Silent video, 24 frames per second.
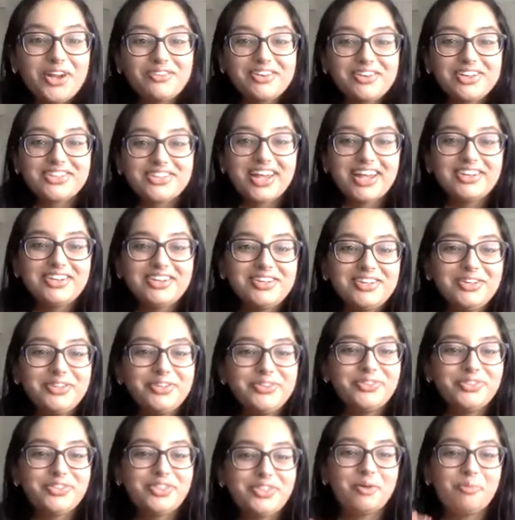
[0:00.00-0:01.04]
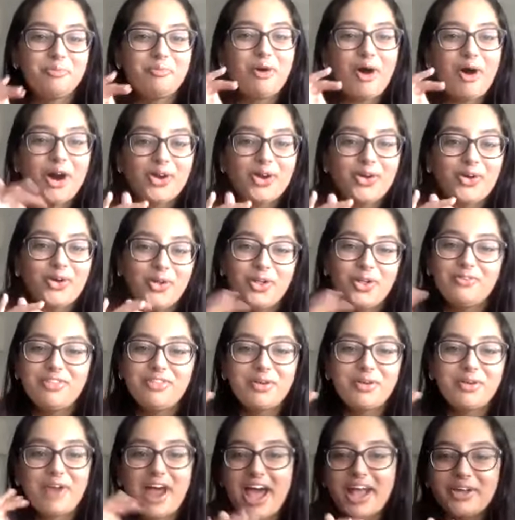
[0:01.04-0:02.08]
of us like to use the bottle of
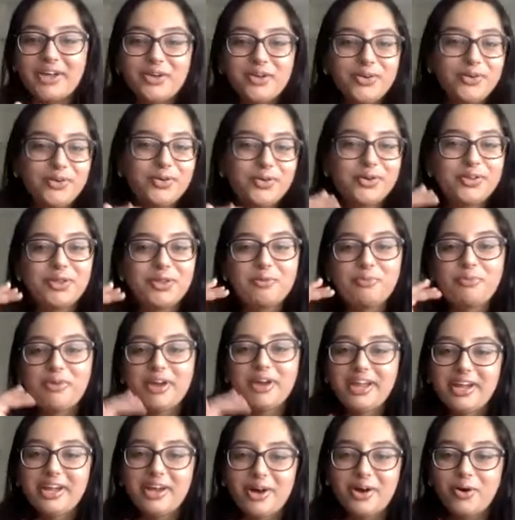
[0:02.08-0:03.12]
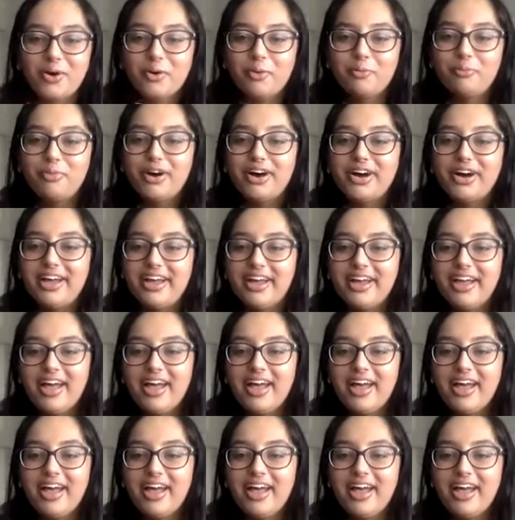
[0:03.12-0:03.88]
the ragu or the prego, but